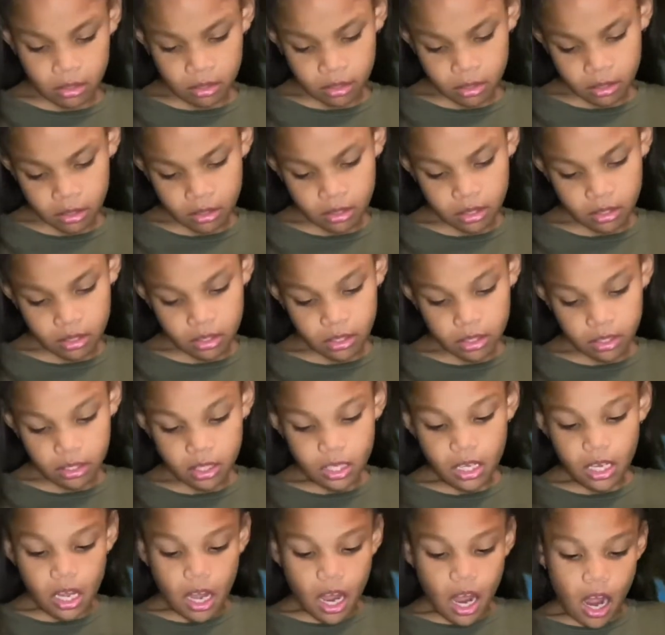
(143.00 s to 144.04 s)
Uh,
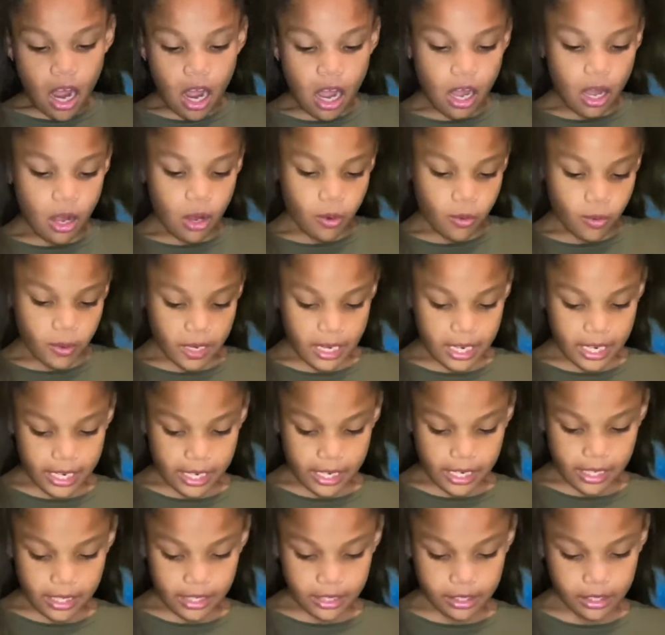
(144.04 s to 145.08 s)
oh,
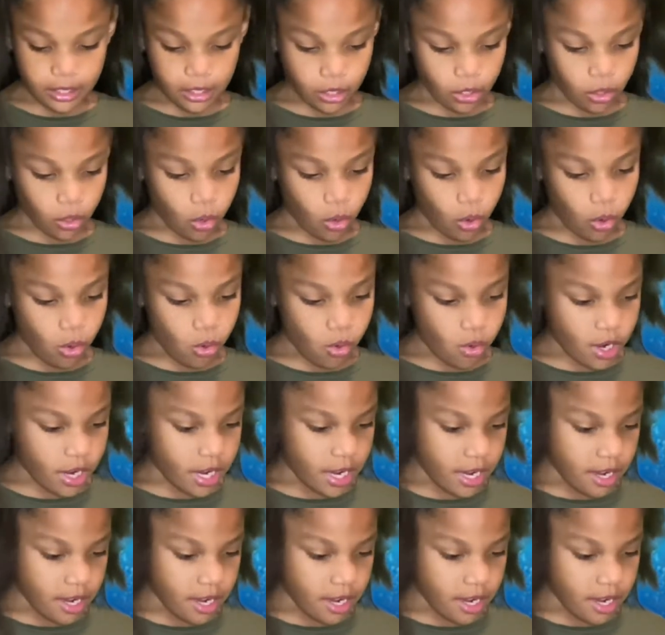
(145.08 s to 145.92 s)
it is the cord